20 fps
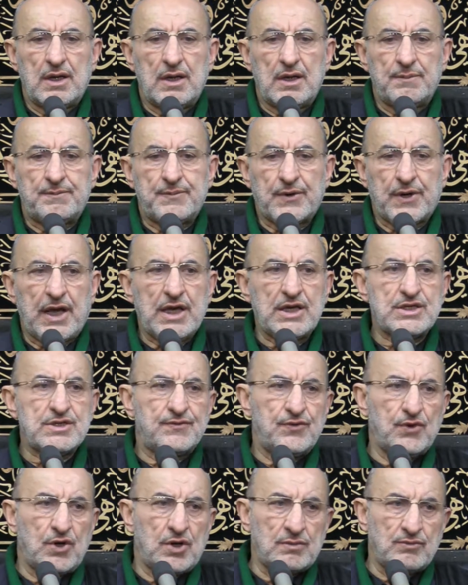praise
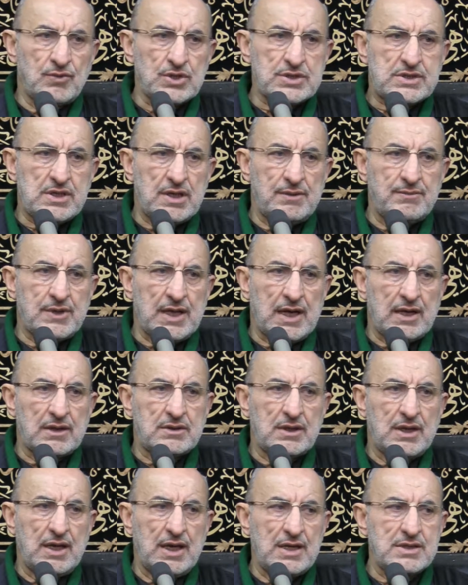for Muslim, that
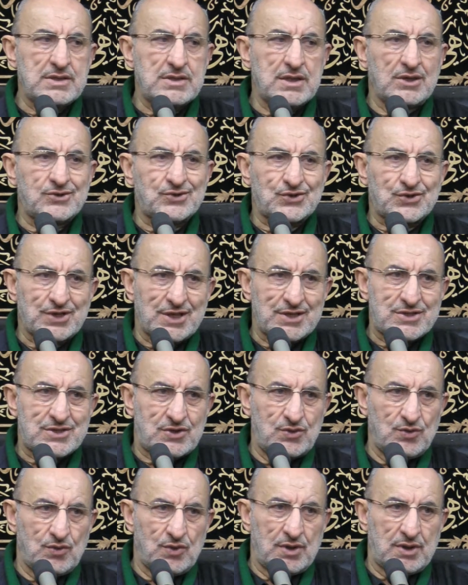he is
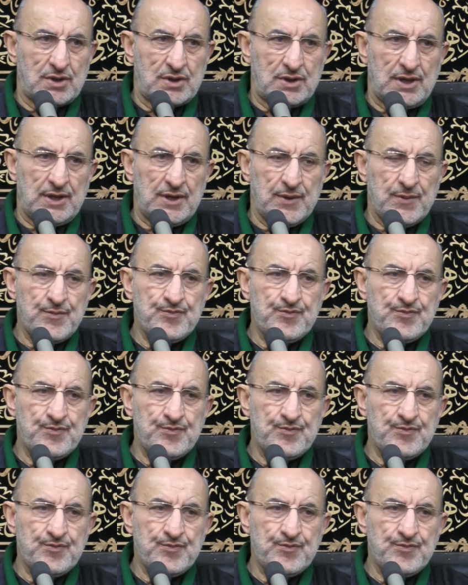trustworthy.